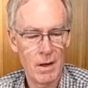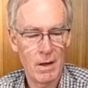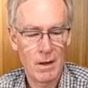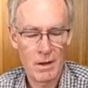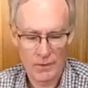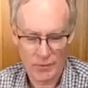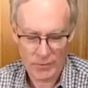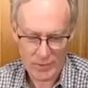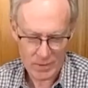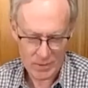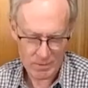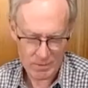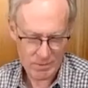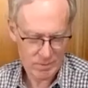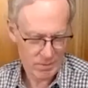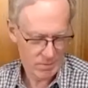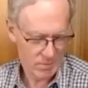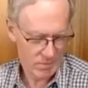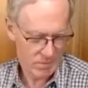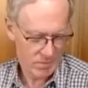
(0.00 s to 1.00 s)

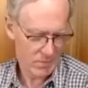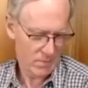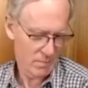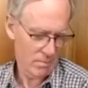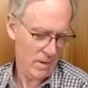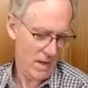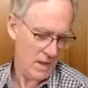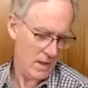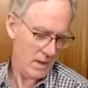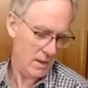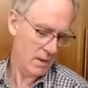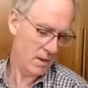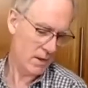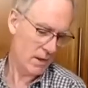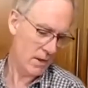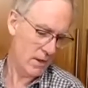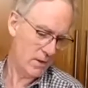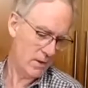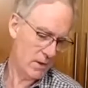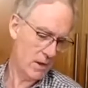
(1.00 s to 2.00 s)
So
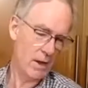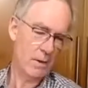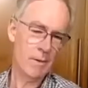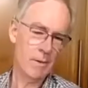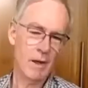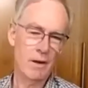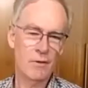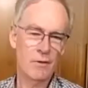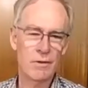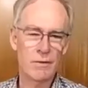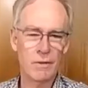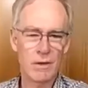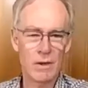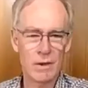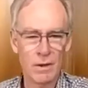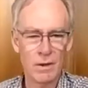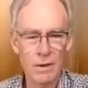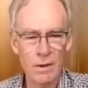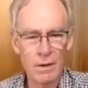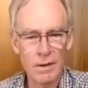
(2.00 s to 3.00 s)
Ballinaclash Cabernet
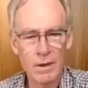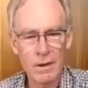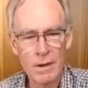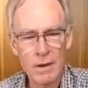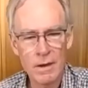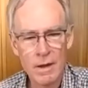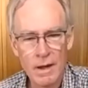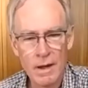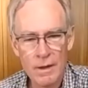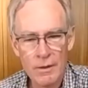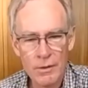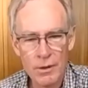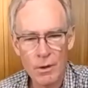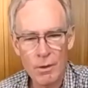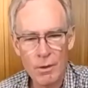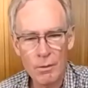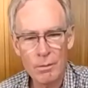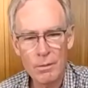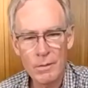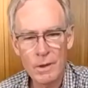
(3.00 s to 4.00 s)
Sauvignon
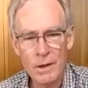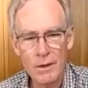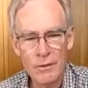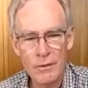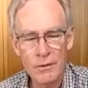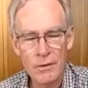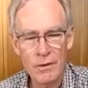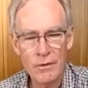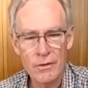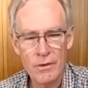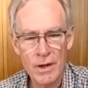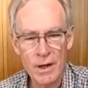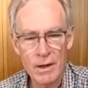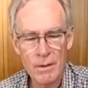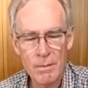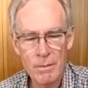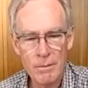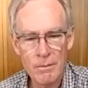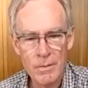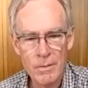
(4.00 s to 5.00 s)
Tom is its
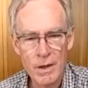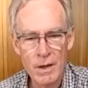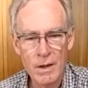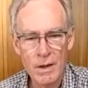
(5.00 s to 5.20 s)
name,